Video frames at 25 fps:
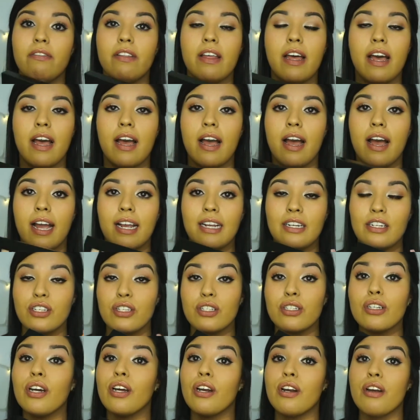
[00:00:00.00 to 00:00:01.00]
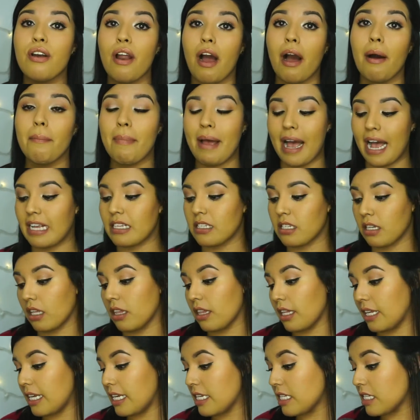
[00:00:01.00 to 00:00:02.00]
that I just could not pass
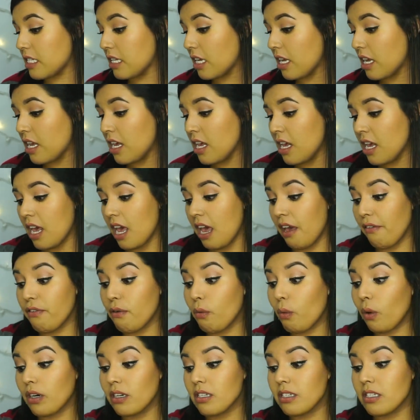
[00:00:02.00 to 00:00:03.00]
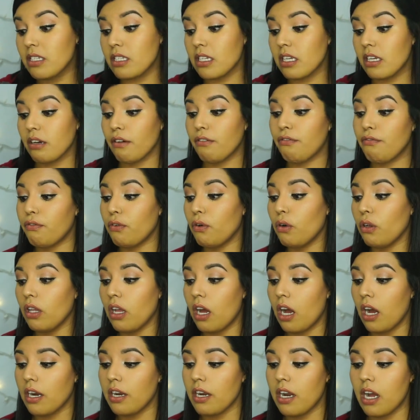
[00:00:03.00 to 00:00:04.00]
on this. If you want to see a
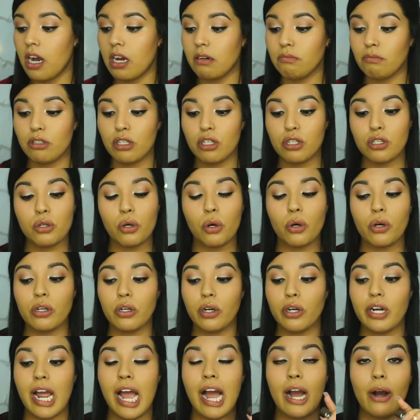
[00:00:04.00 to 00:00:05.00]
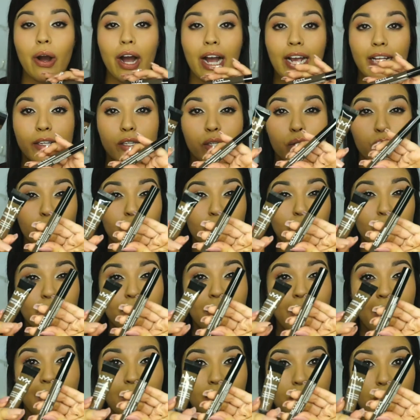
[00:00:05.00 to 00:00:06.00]
full-on tutorial on how I do
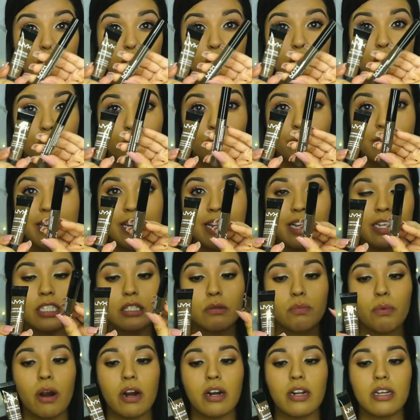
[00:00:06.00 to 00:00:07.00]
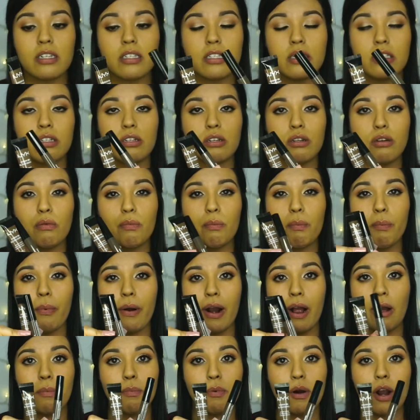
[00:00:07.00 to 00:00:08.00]
apply these two NYX products, the new
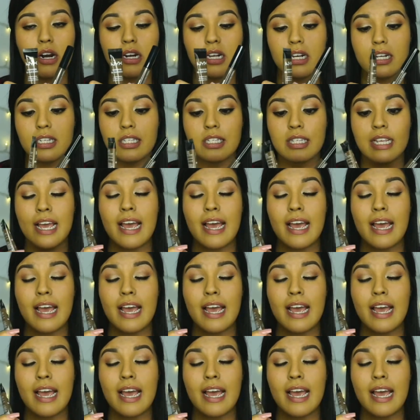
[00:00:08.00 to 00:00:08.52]
brow products,